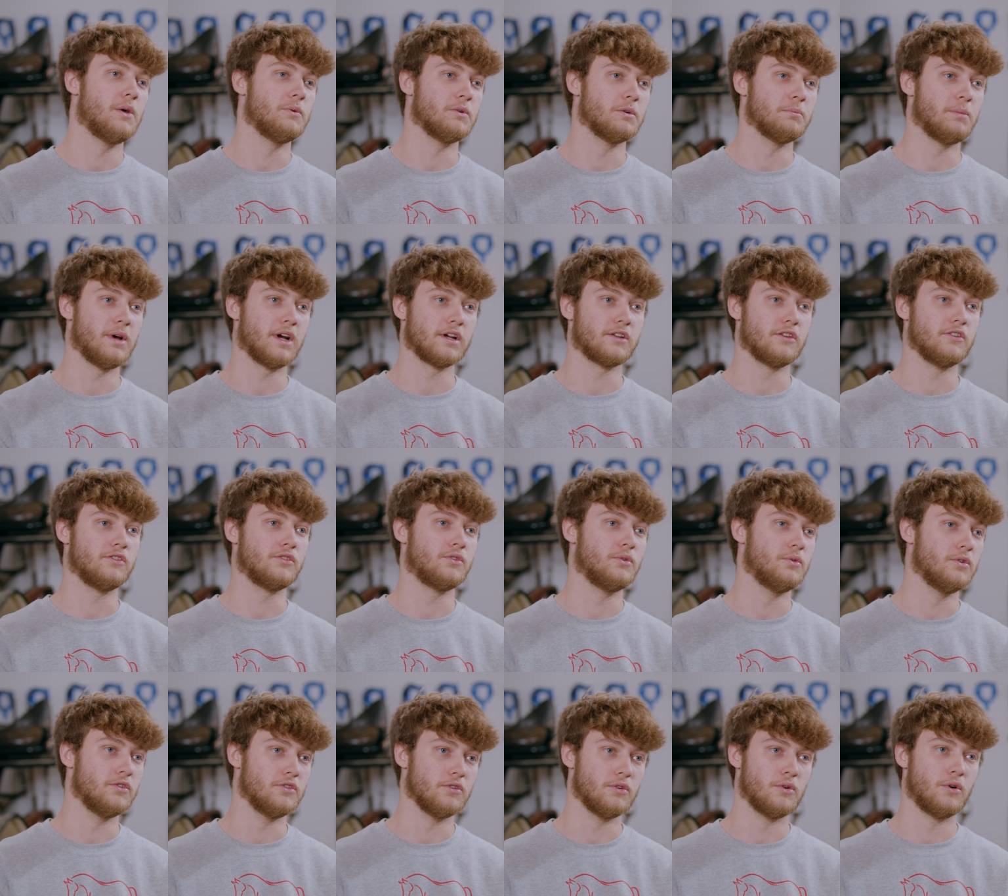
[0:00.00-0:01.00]
I went back to
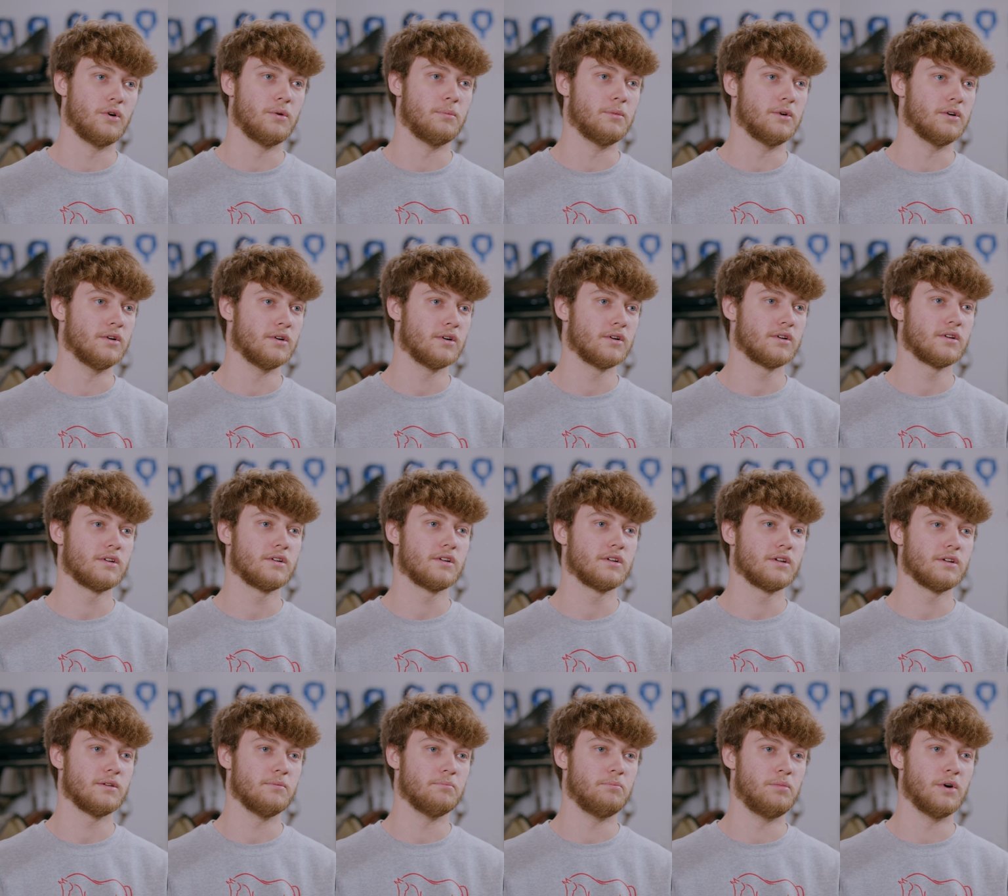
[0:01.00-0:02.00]
school as normal.
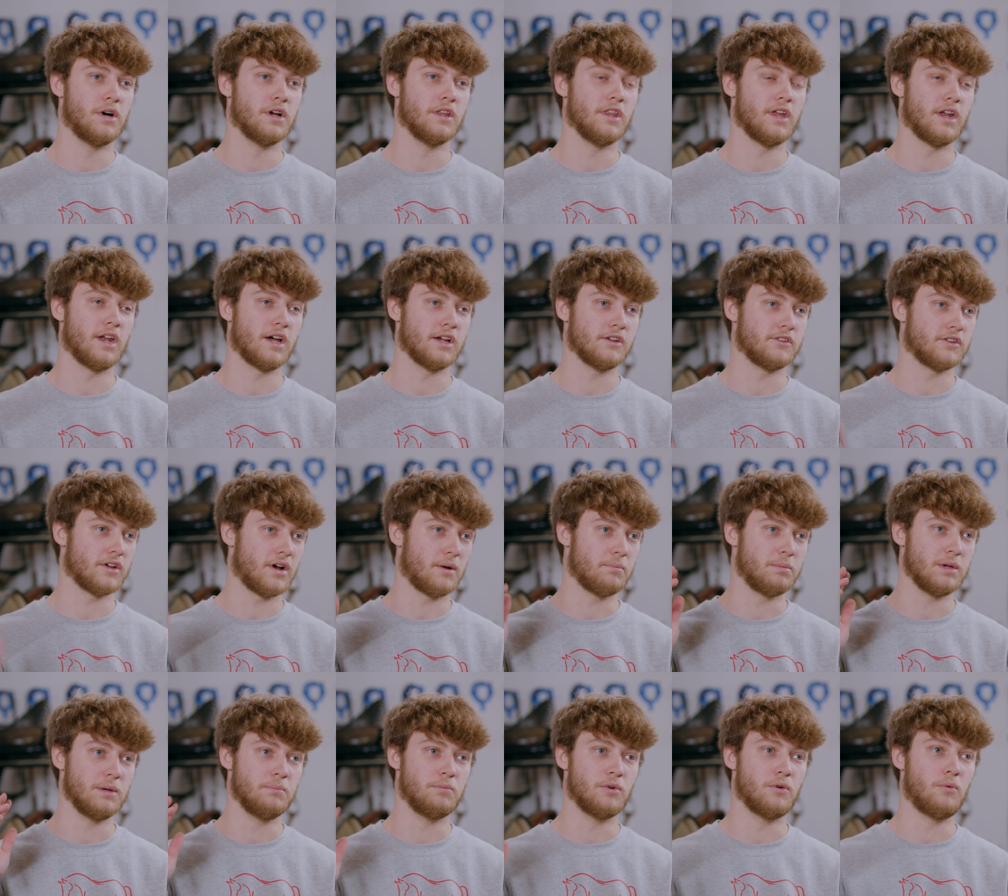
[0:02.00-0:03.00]
But then I saw
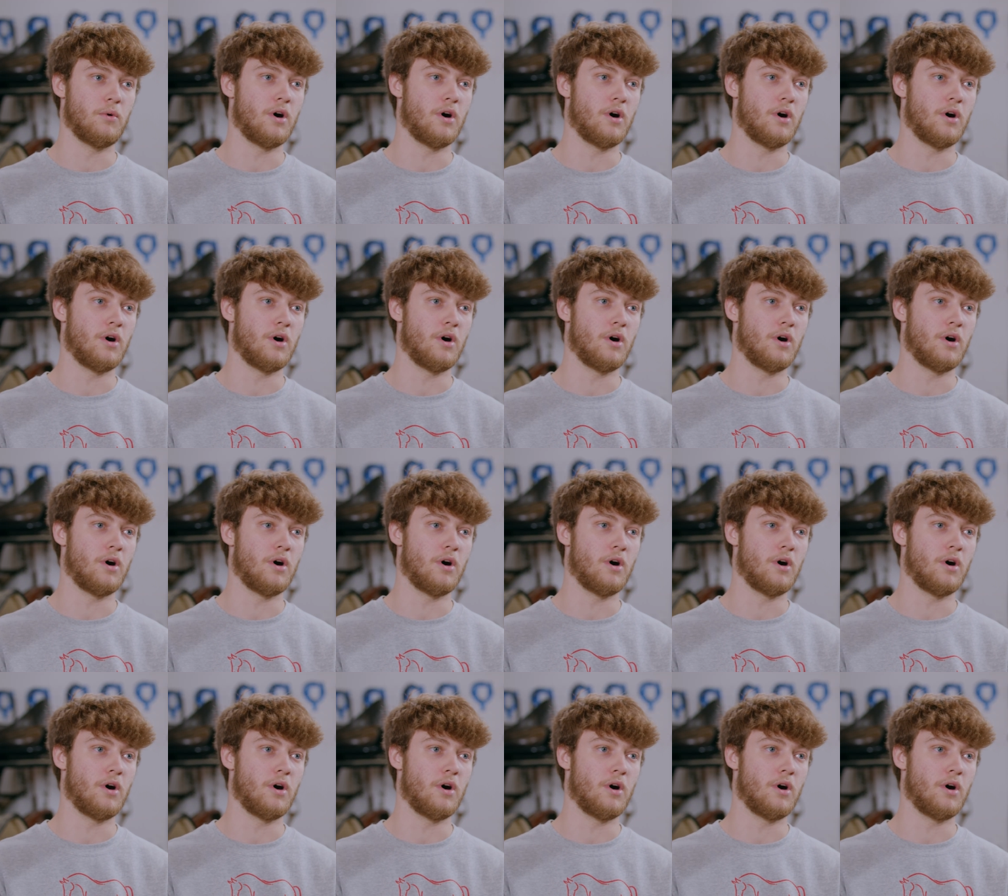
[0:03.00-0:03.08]
people